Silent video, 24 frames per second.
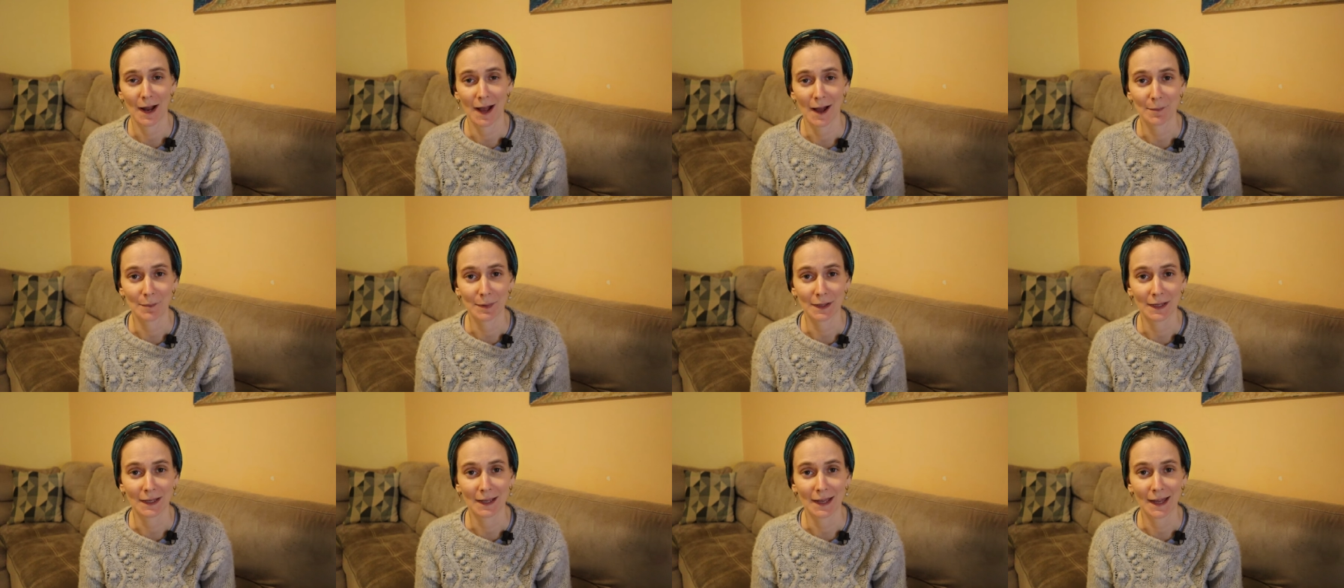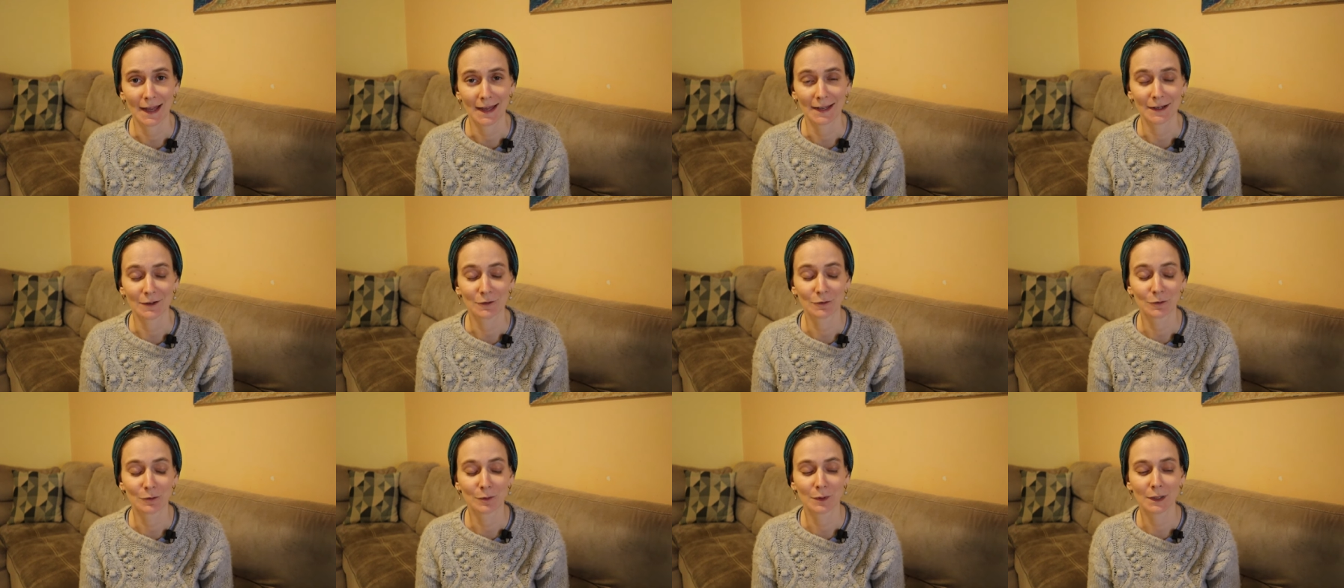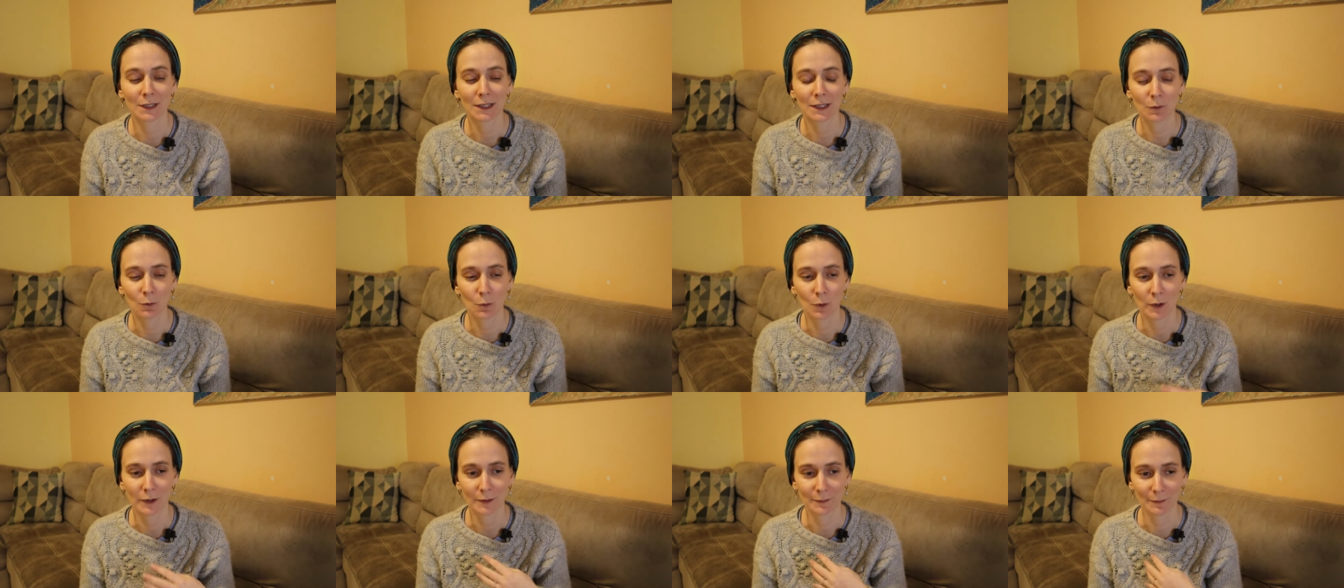happy. And it really
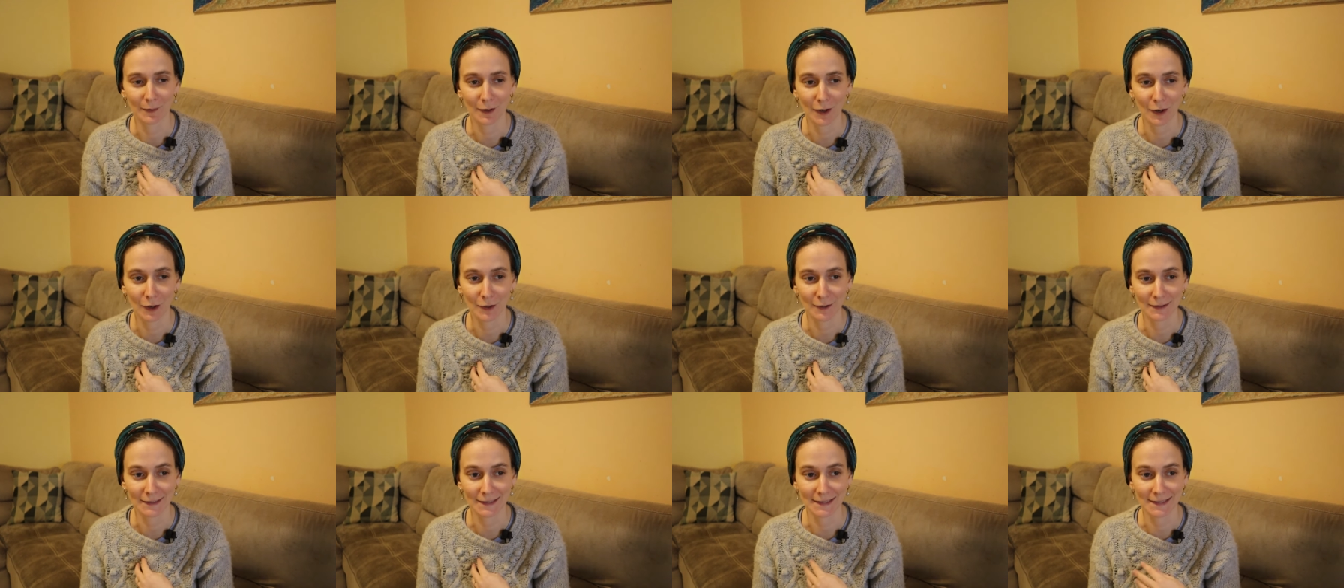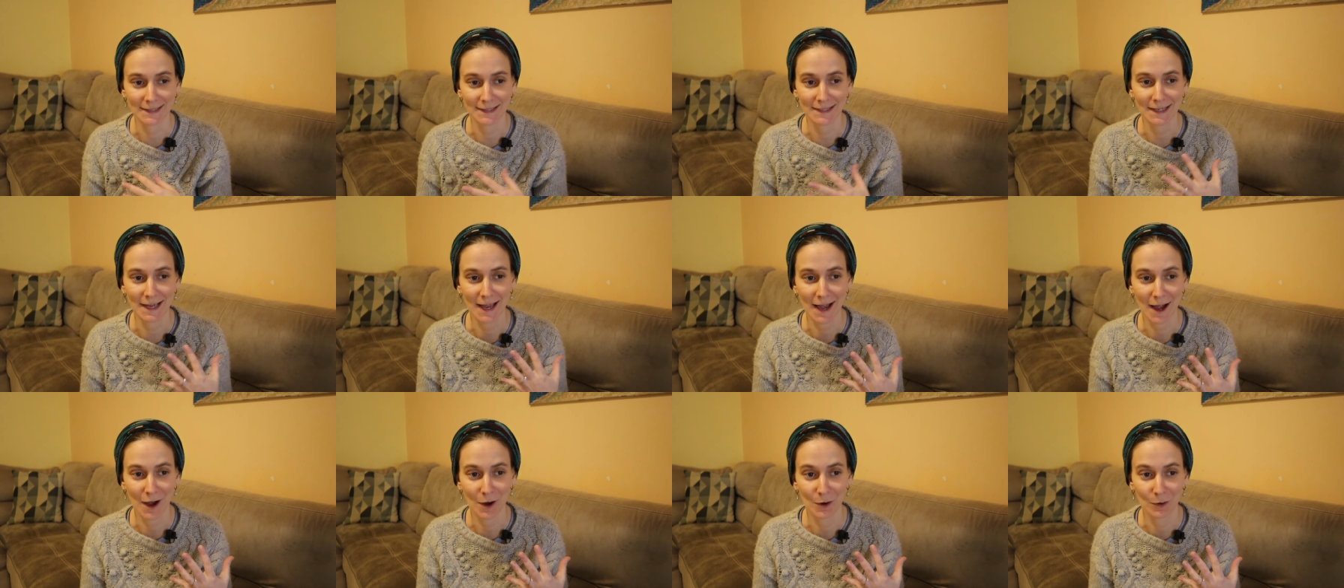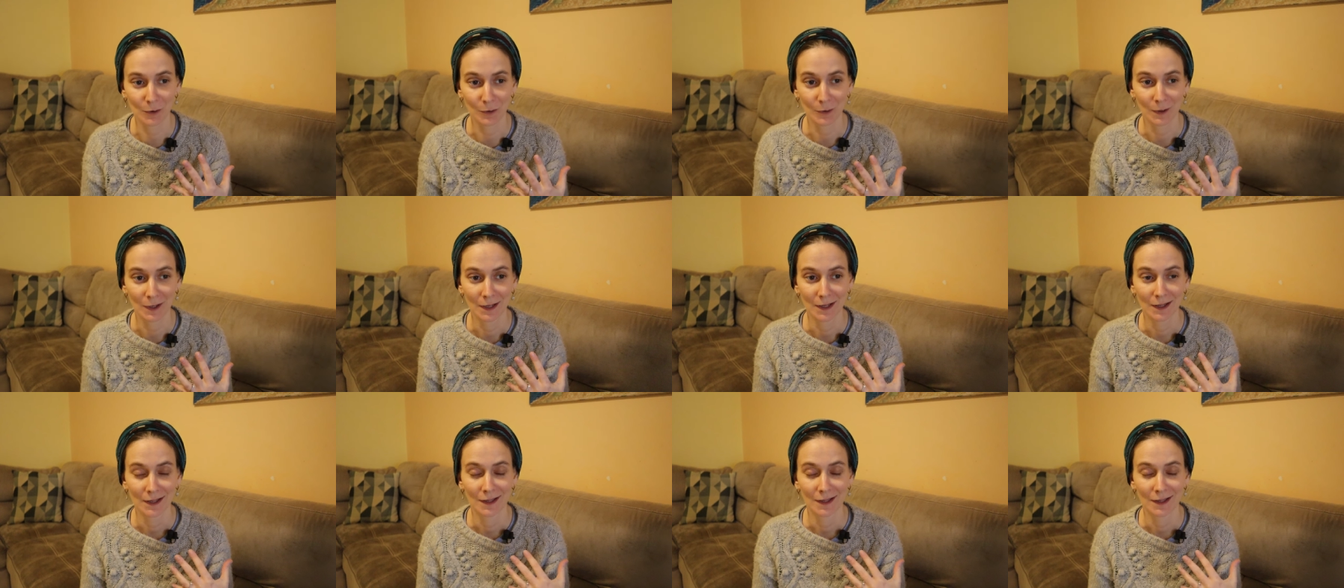warmed my heart to see how,